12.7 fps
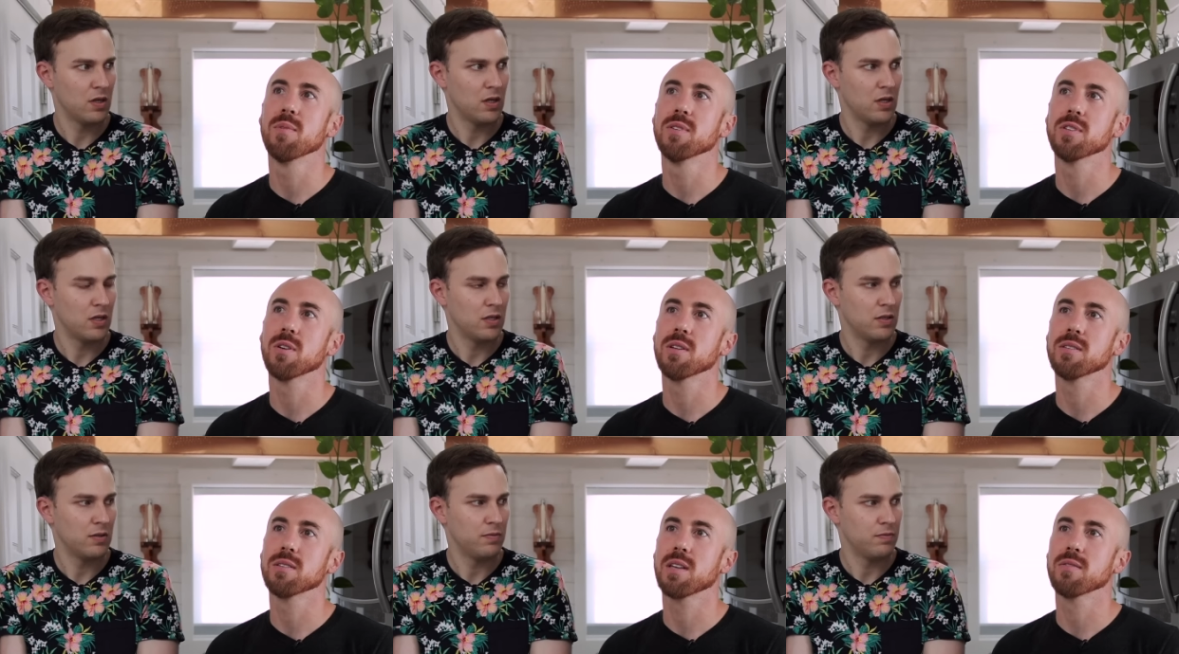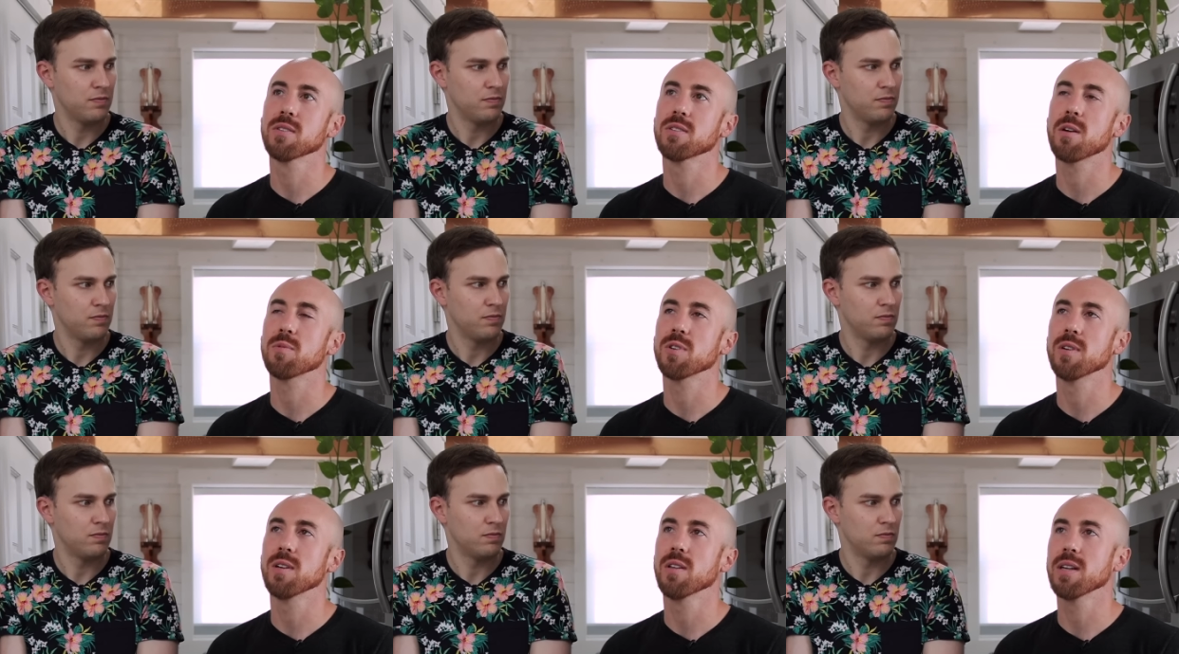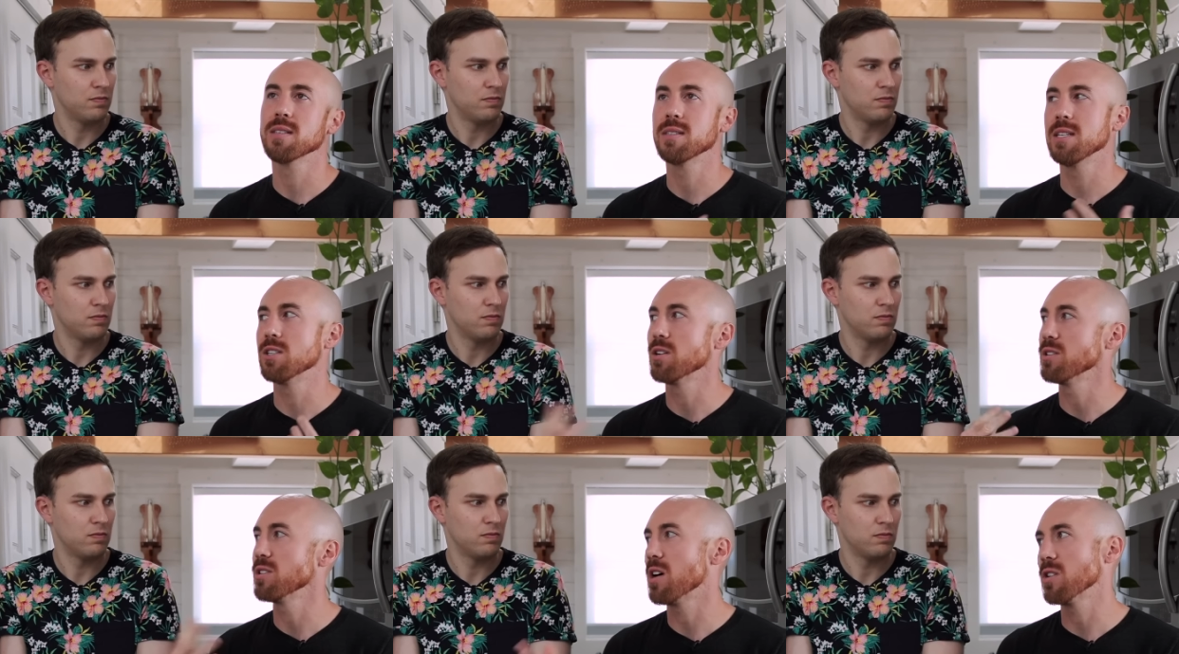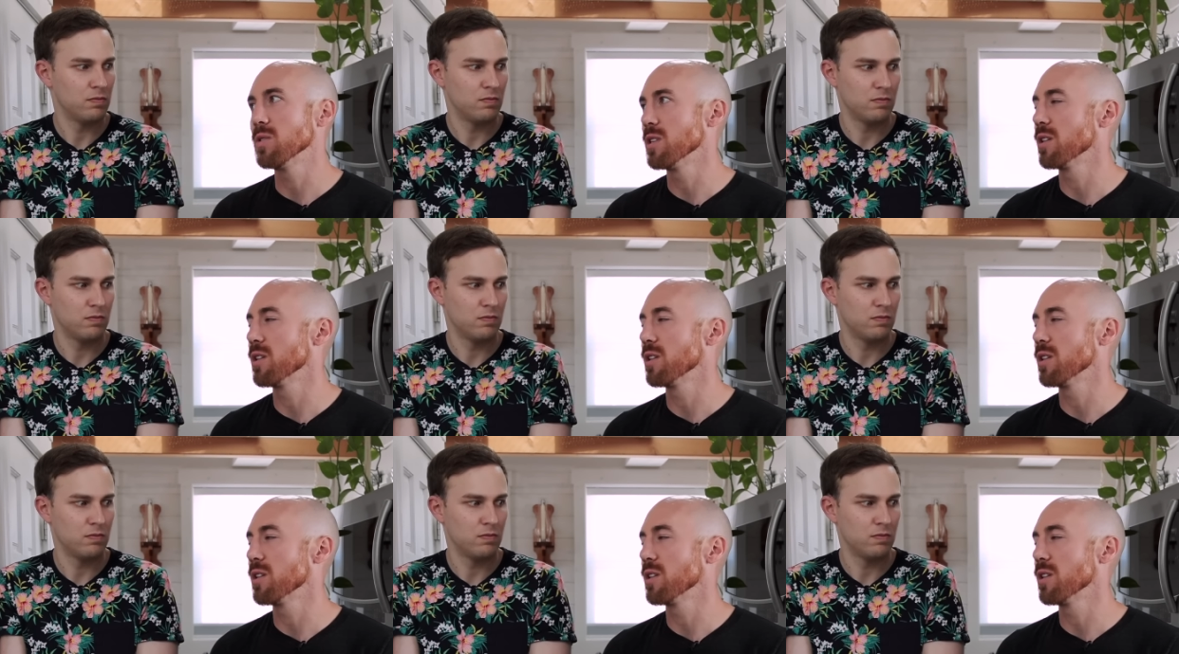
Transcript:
Speaker 1: and so that gives us opportunity to like see each other and talk to each